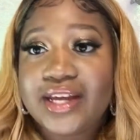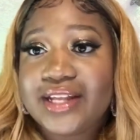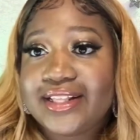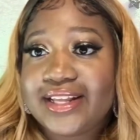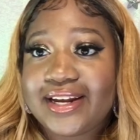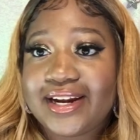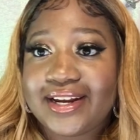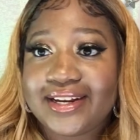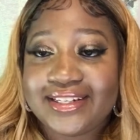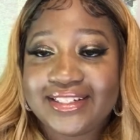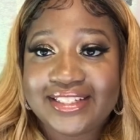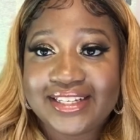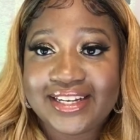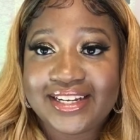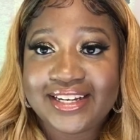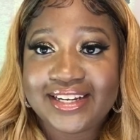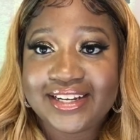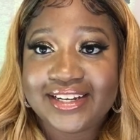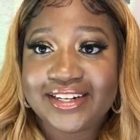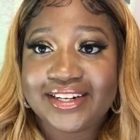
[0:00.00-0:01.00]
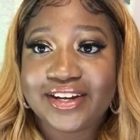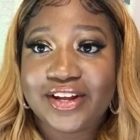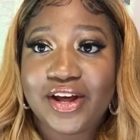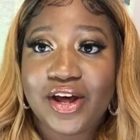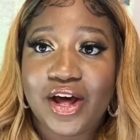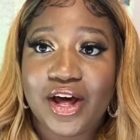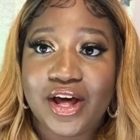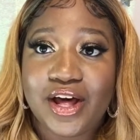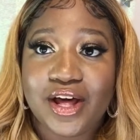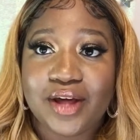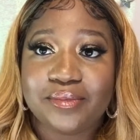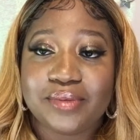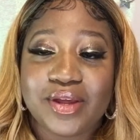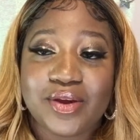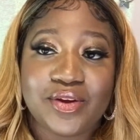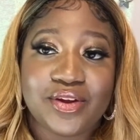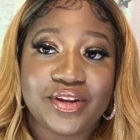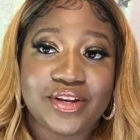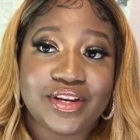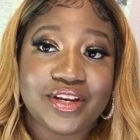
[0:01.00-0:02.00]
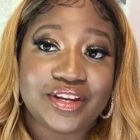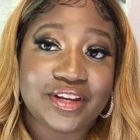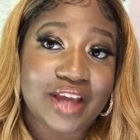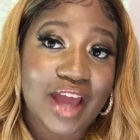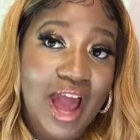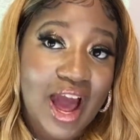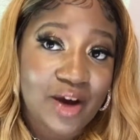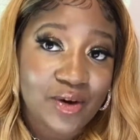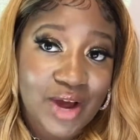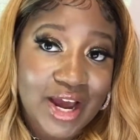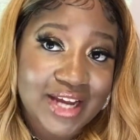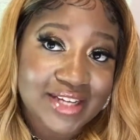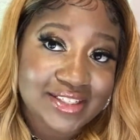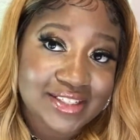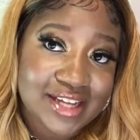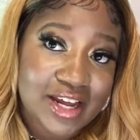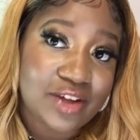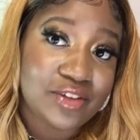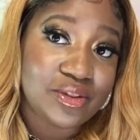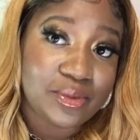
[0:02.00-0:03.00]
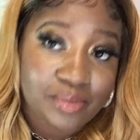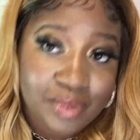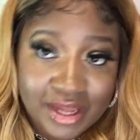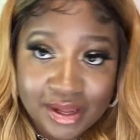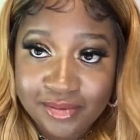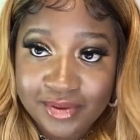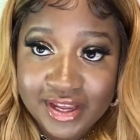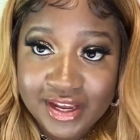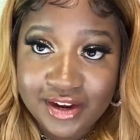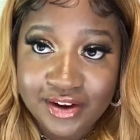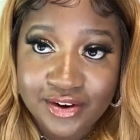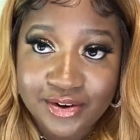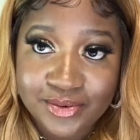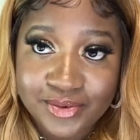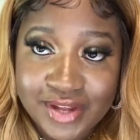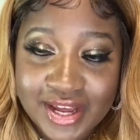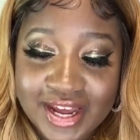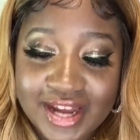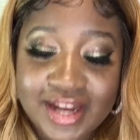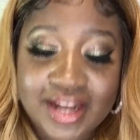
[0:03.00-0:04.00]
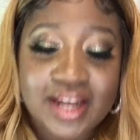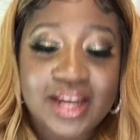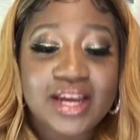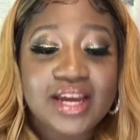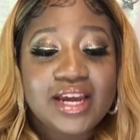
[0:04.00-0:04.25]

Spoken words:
that I did and how I styled the baby hair, okay?